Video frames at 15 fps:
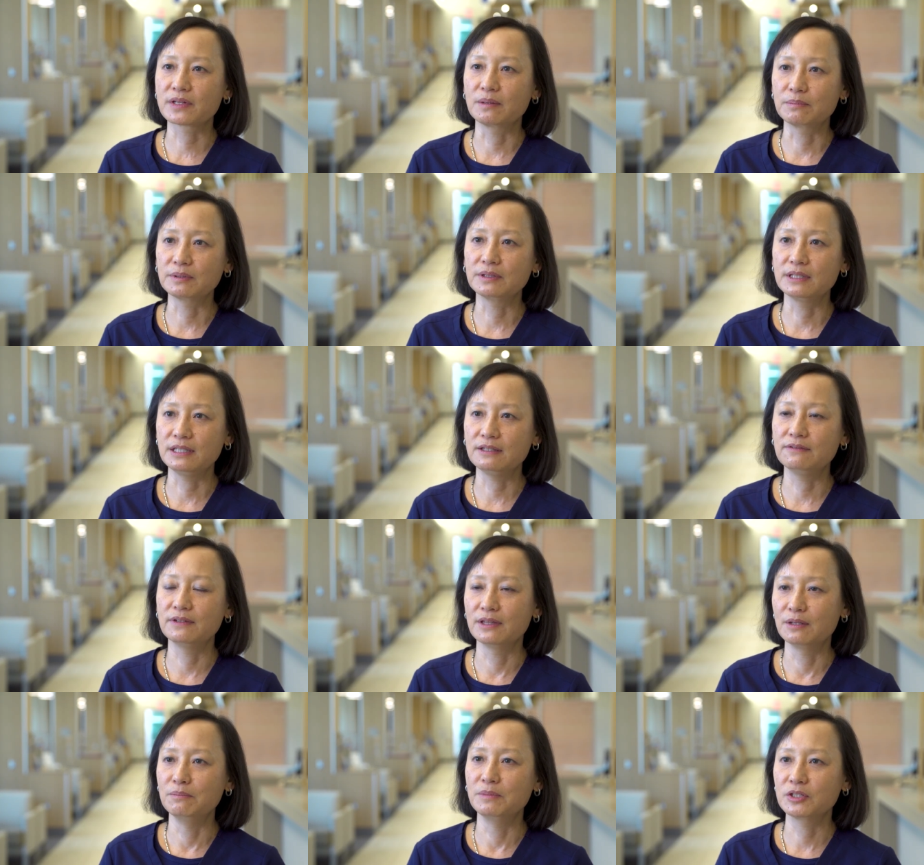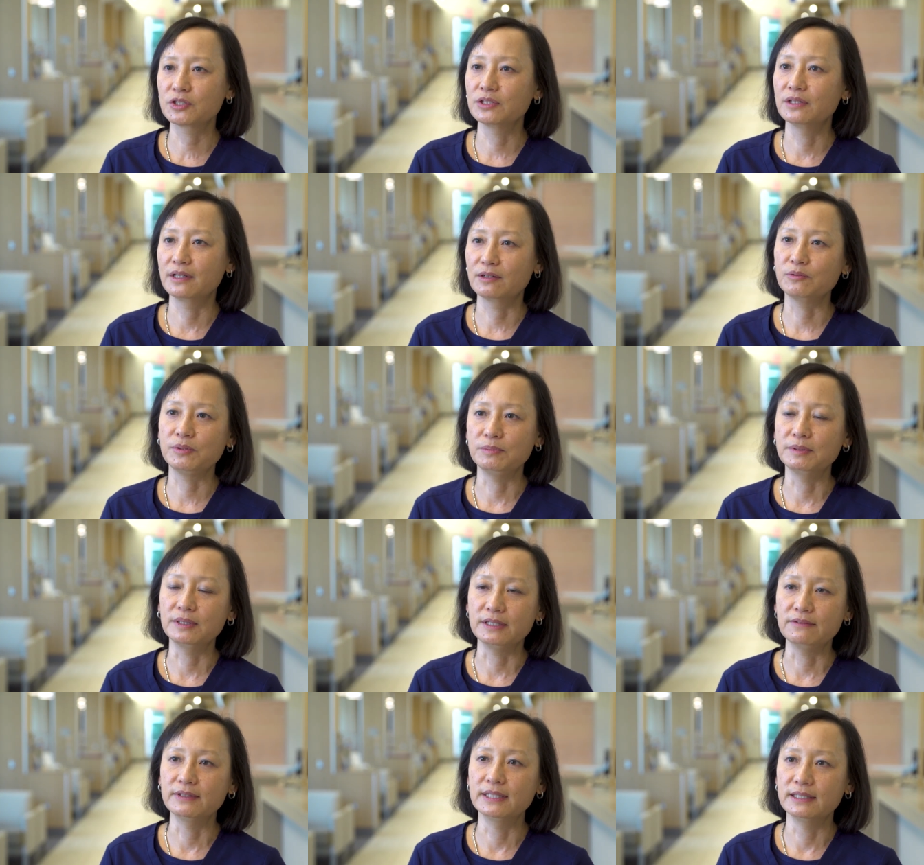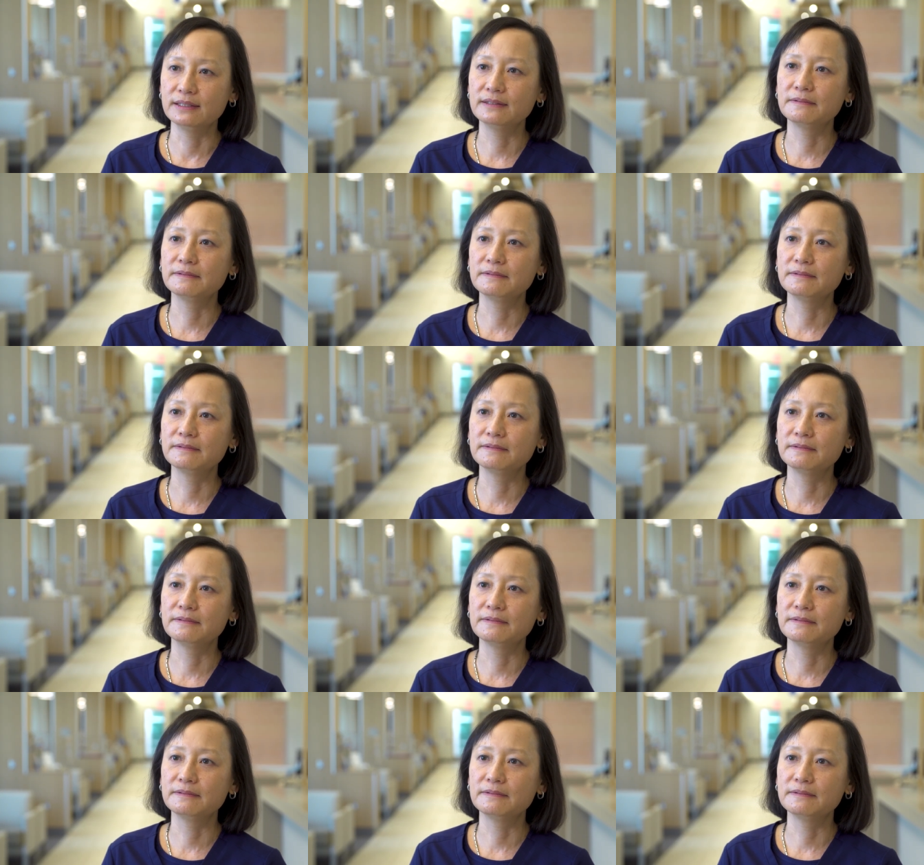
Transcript: that believe in the mission that we believe in.